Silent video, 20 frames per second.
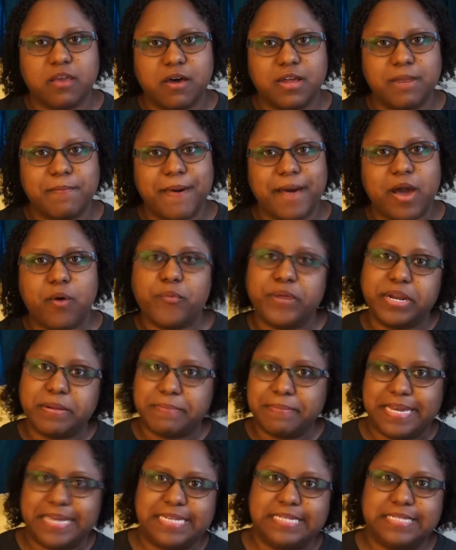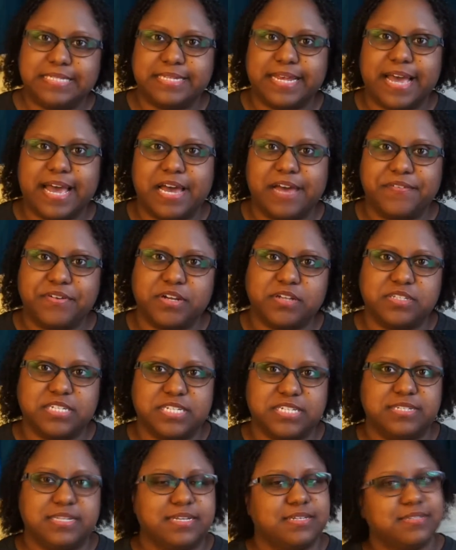a lot about what it means to have an
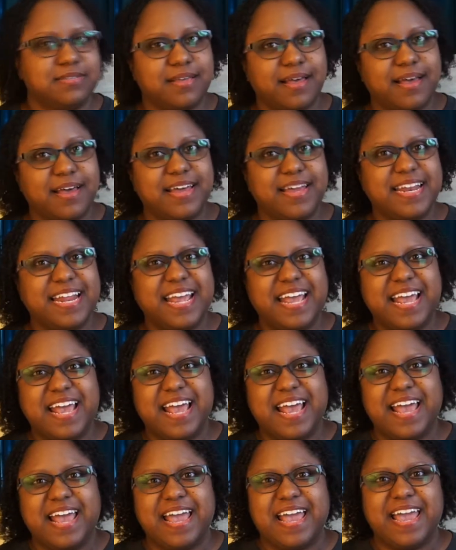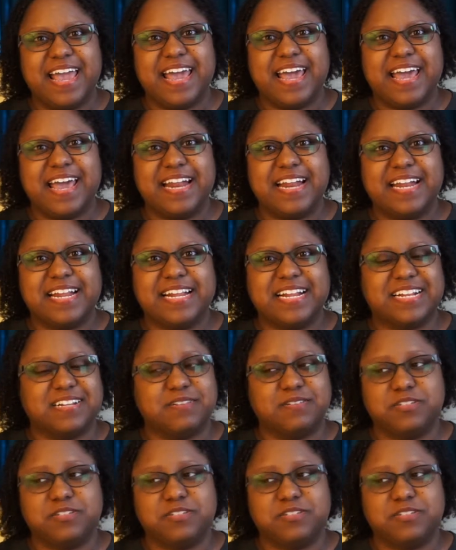autistic son, and